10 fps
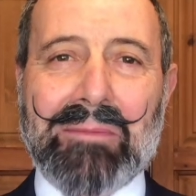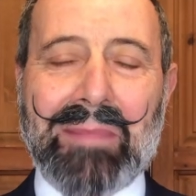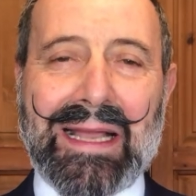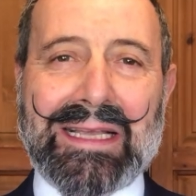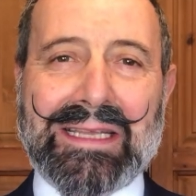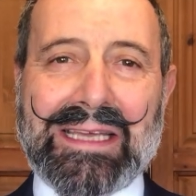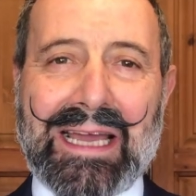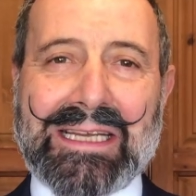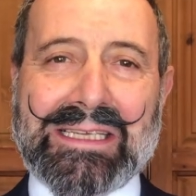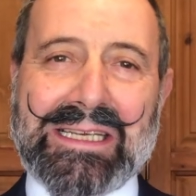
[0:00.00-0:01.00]
back in the
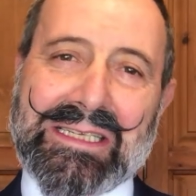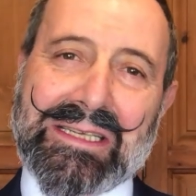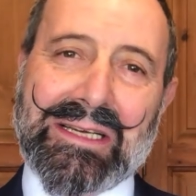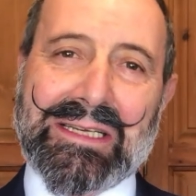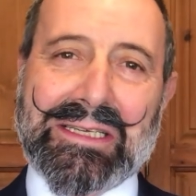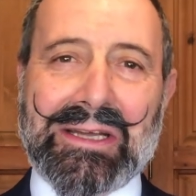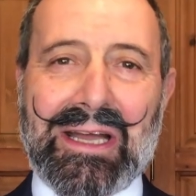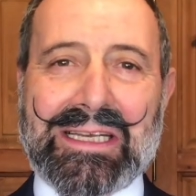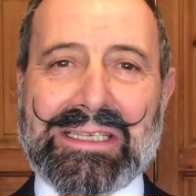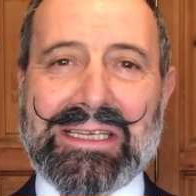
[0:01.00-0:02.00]
80s, early
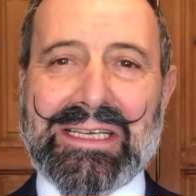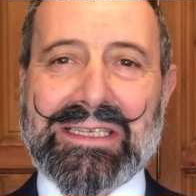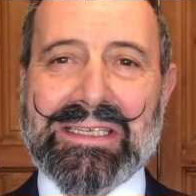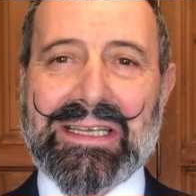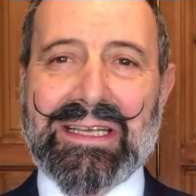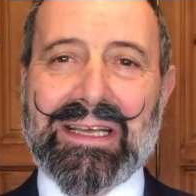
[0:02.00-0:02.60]
90s,